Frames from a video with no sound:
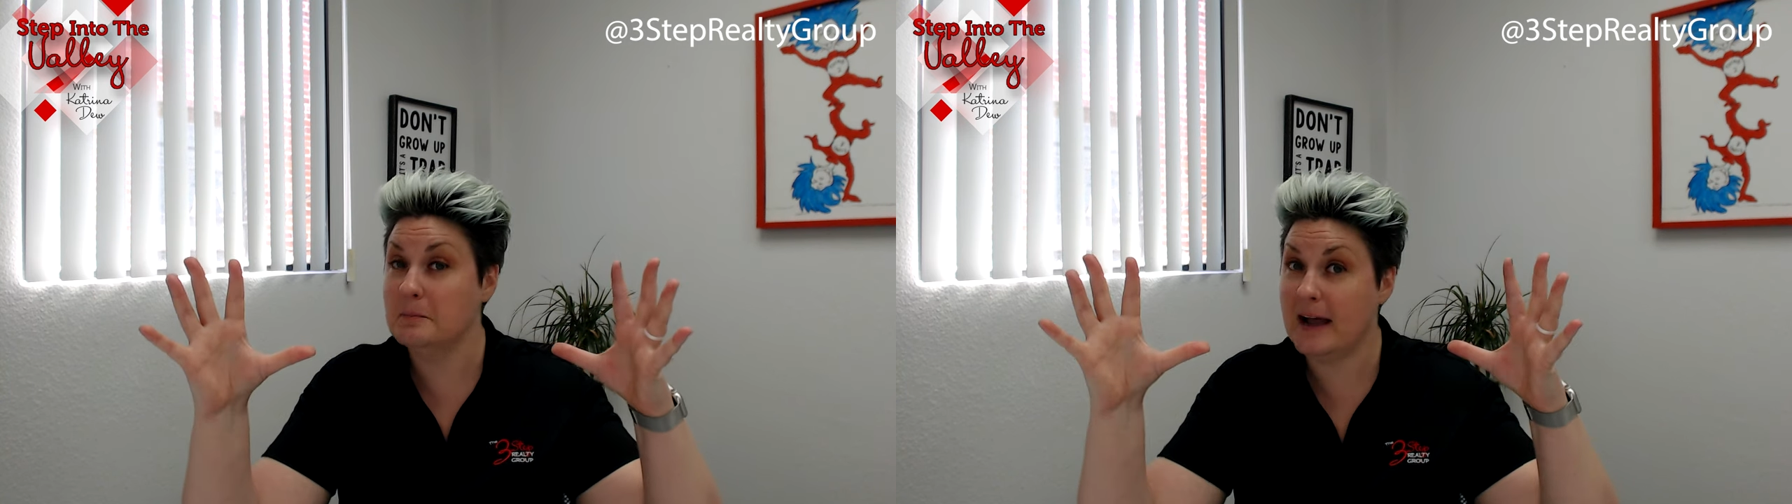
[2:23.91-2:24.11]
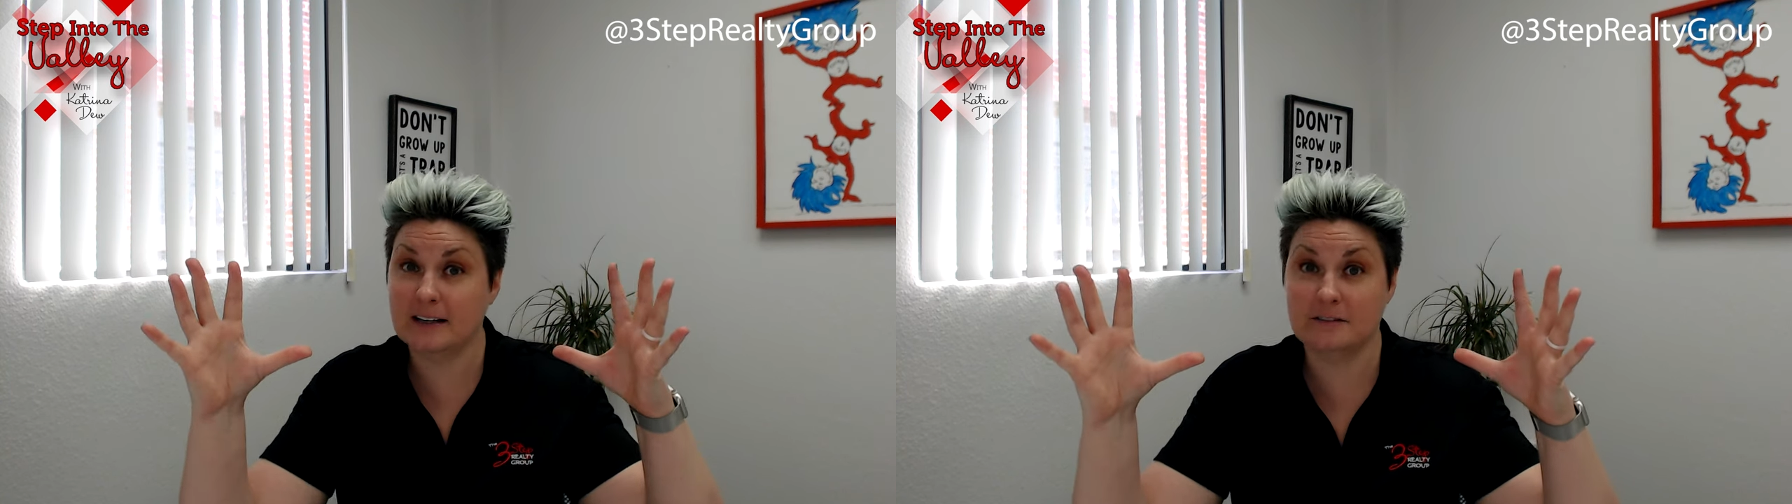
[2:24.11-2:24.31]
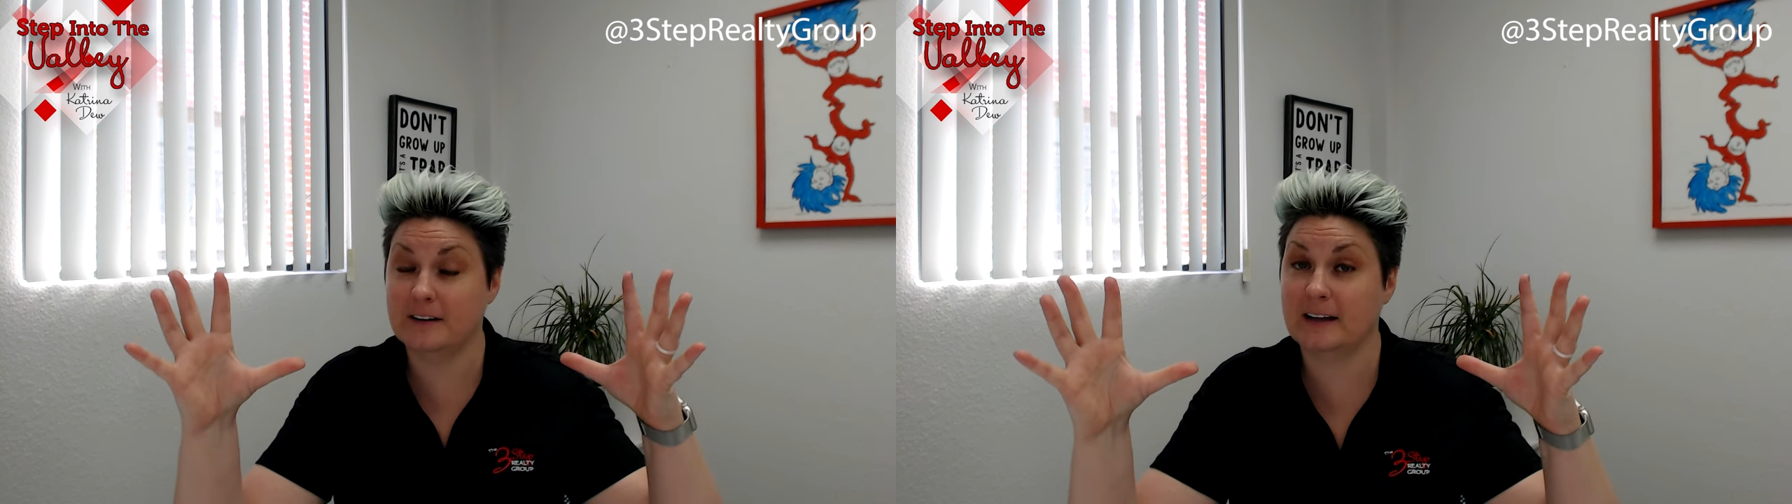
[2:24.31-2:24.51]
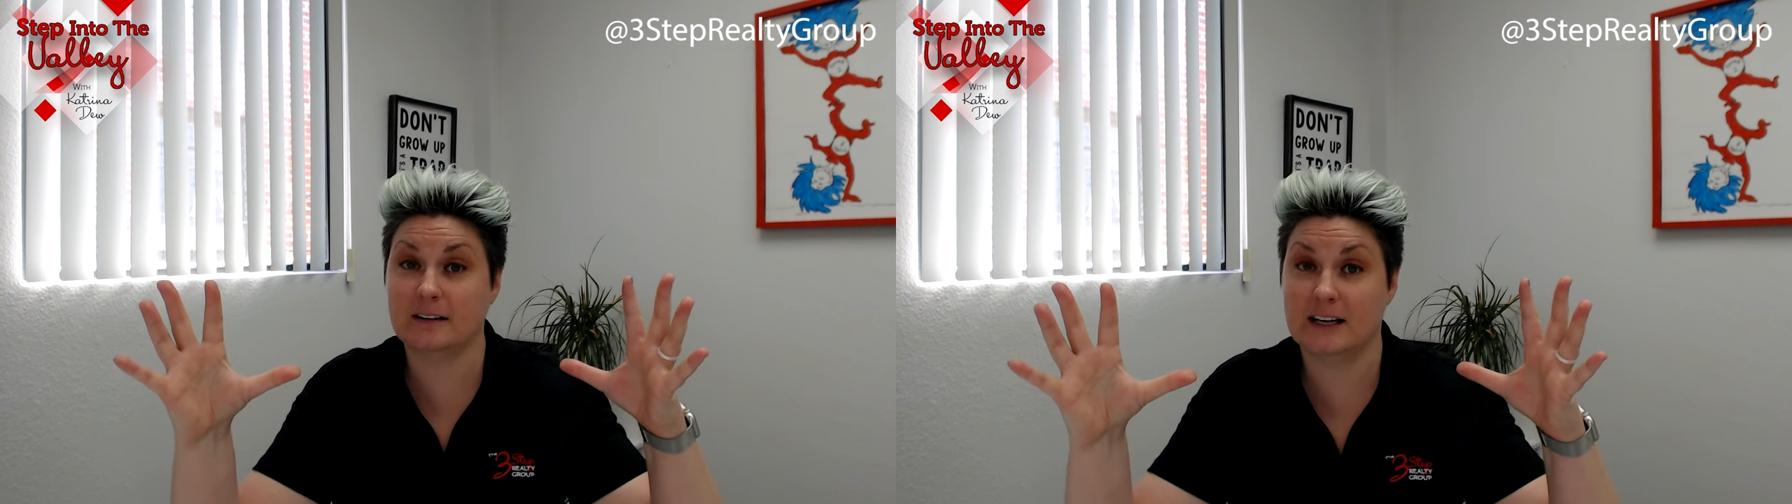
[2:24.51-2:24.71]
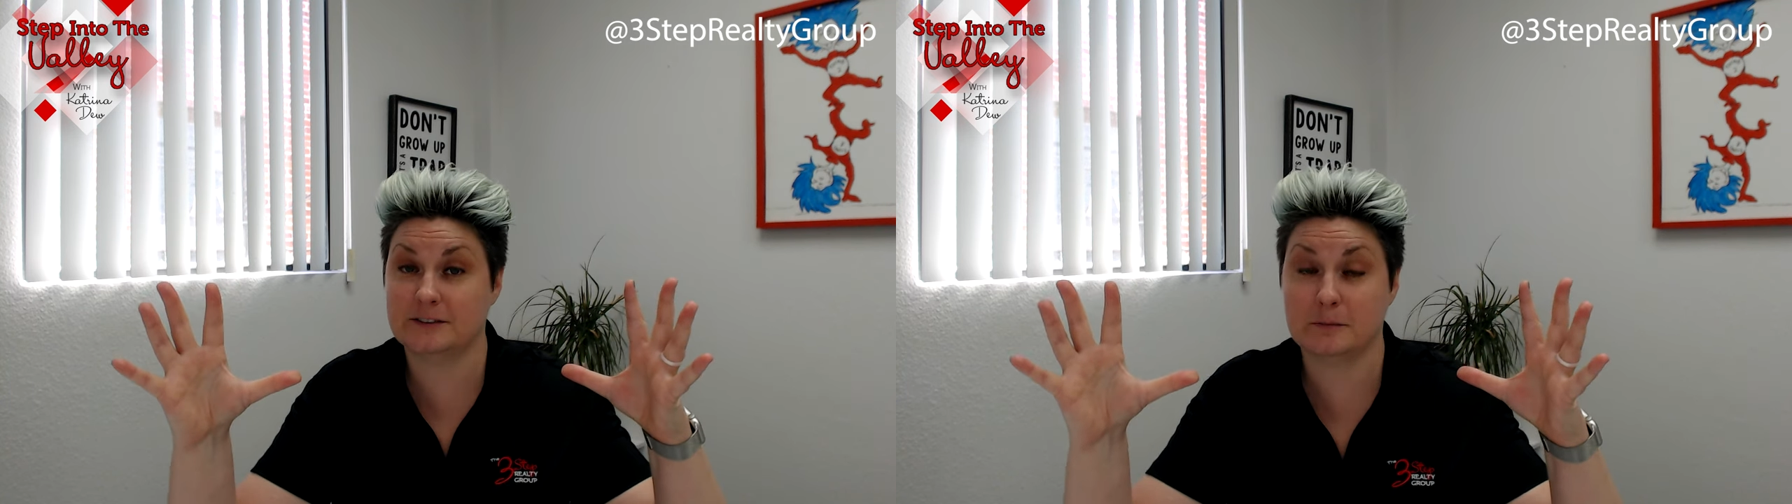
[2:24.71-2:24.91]
magnifying
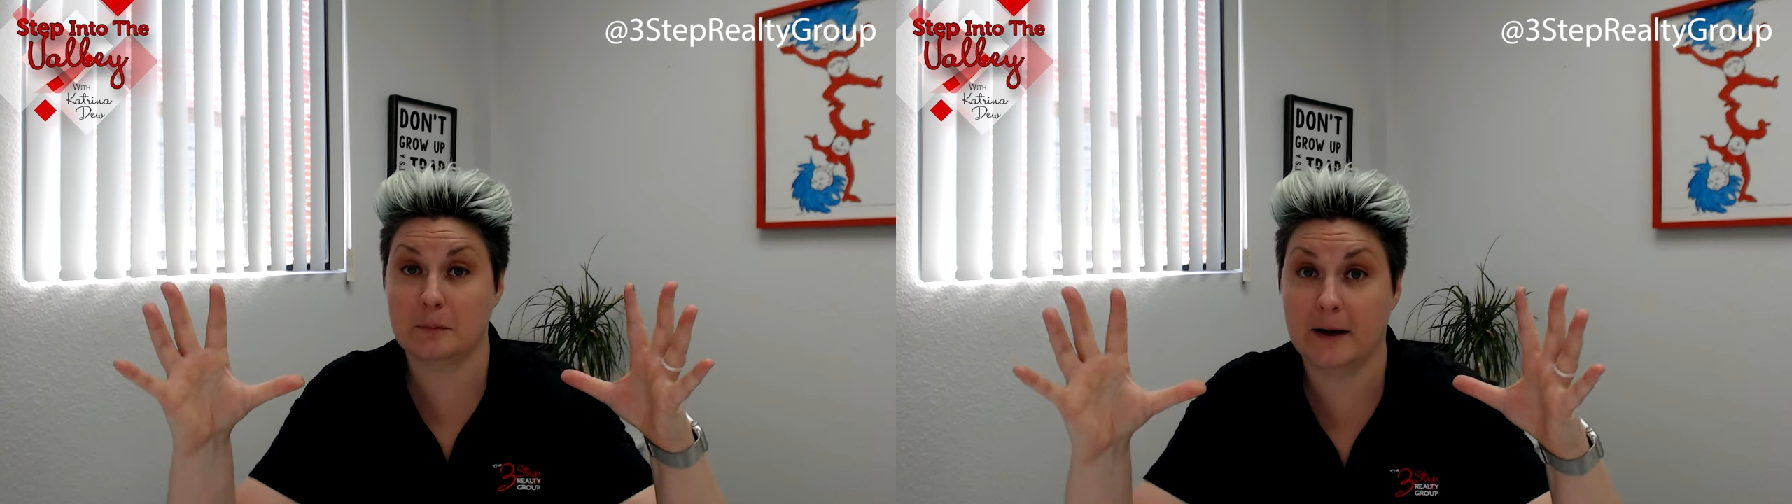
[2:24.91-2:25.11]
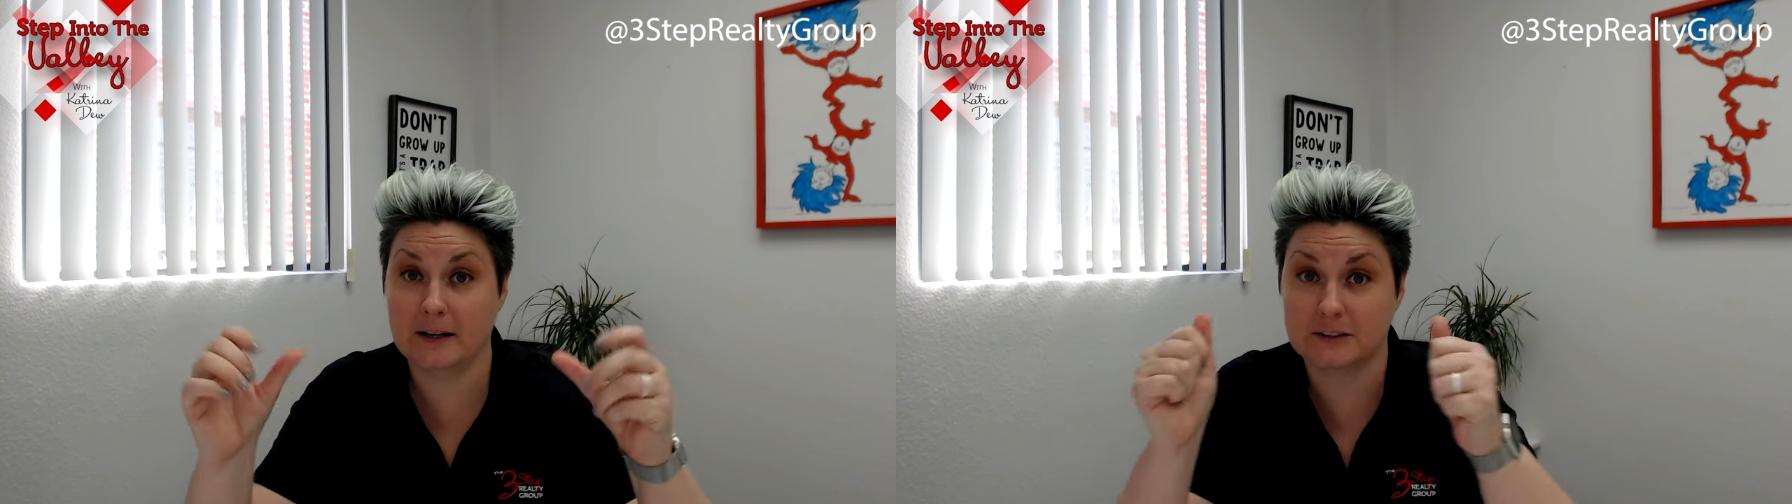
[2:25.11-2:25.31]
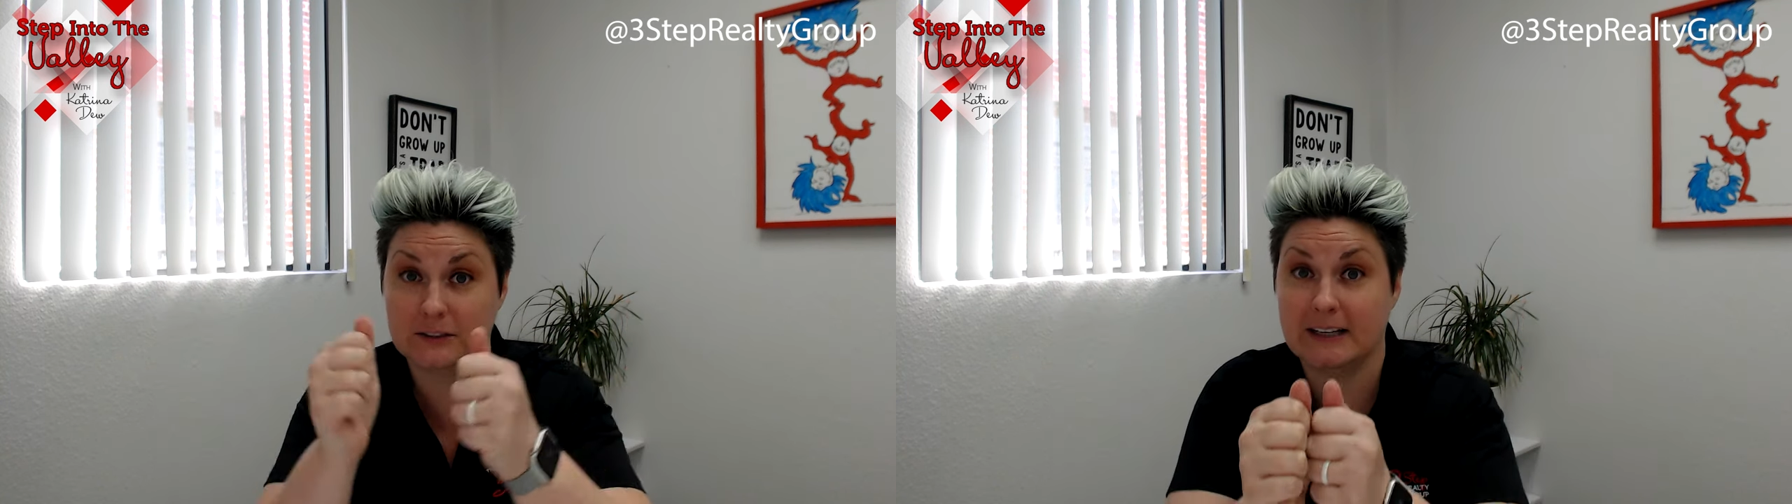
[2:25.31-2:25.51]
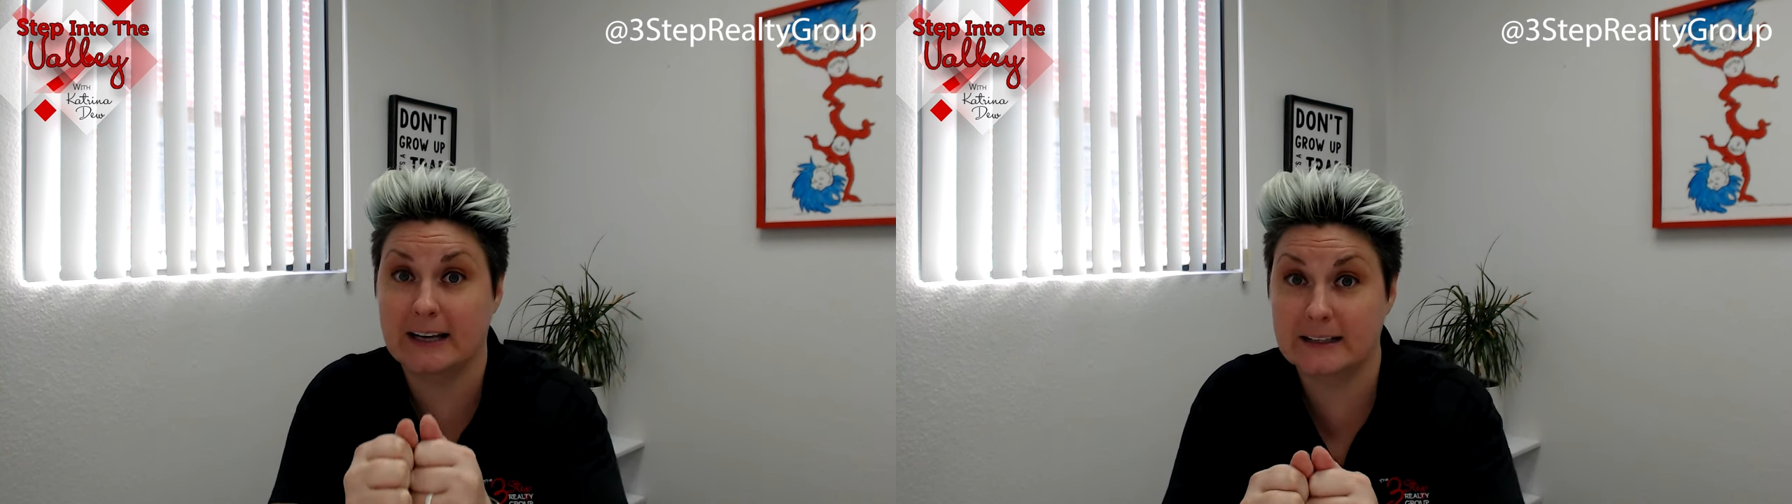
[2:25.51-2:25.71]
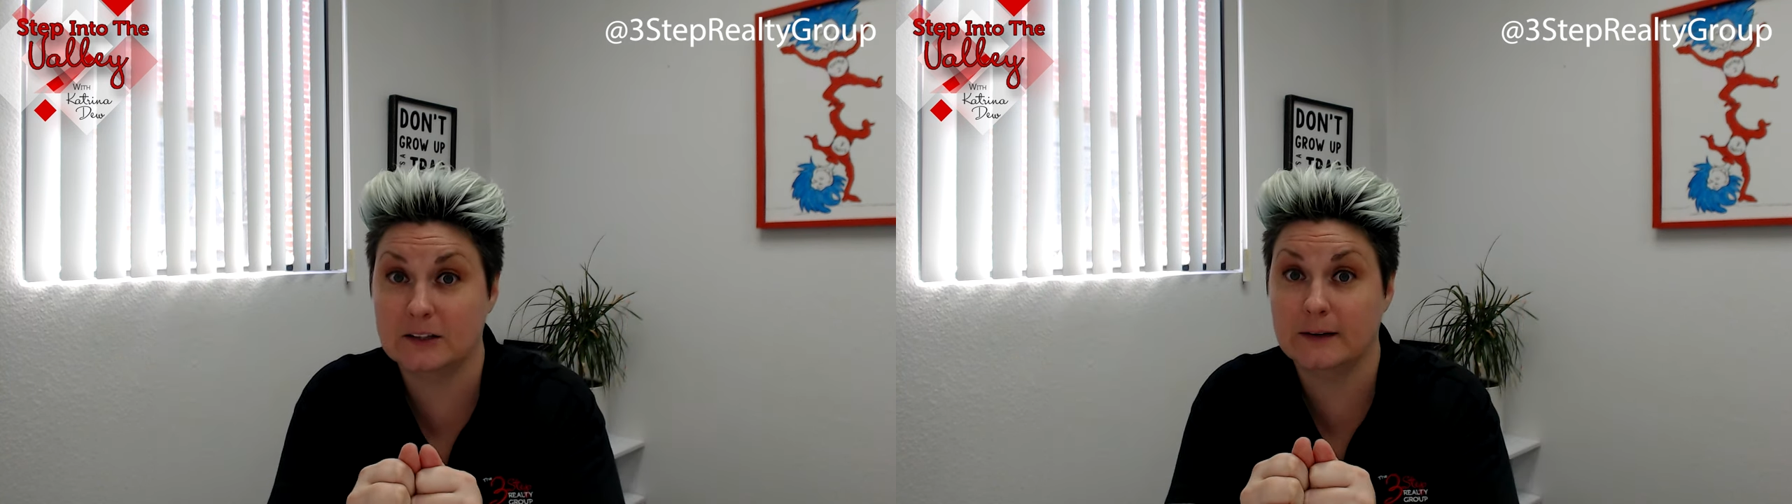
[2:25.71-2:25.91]
glass from a buyer's looking
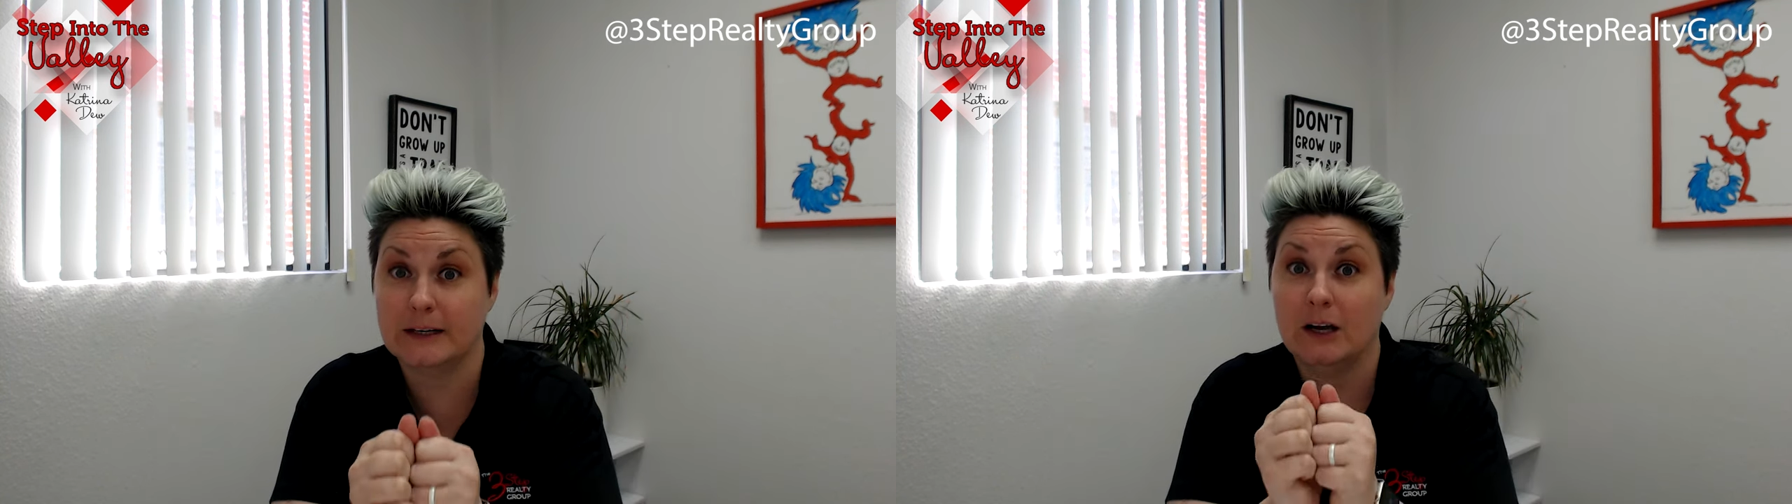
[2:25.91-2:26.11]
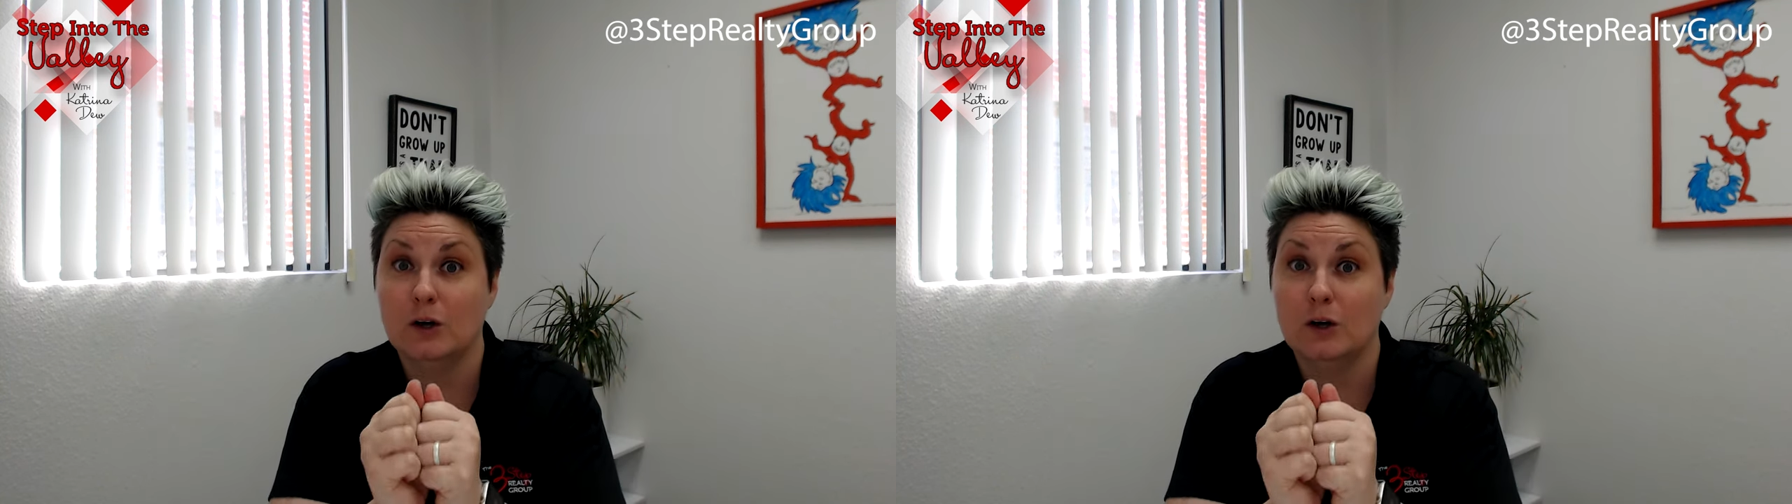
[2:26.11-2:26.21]
at it going,